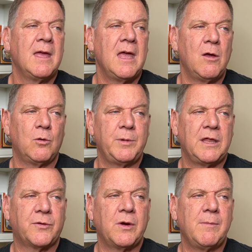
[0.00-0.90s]
It will be
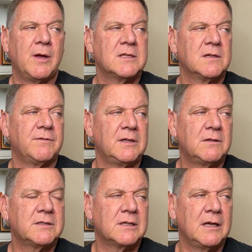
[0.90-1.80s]
three months of
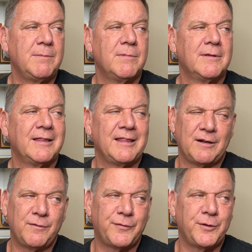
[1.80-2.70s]
little sleep,
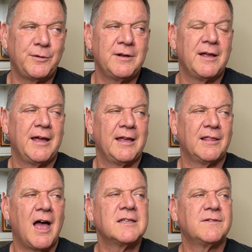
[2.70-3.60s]
little food, and
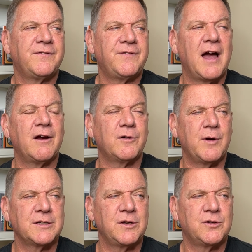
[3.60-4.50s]
lots of fire and
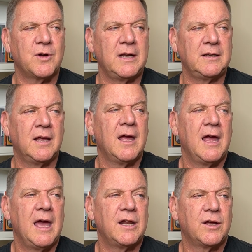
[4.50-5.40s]
rescue training,
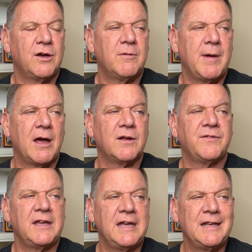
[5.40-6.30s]
and a good amount of
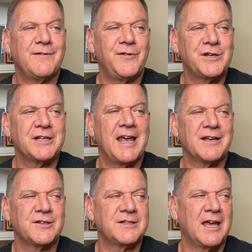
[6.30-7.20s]
inefficient
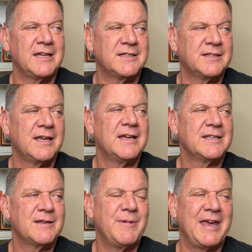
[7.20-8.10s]
exercises
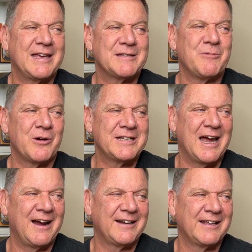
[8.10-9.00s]
to make us more
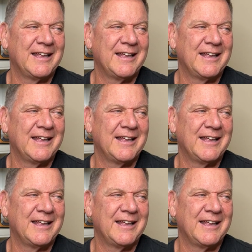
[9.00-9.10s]
tired.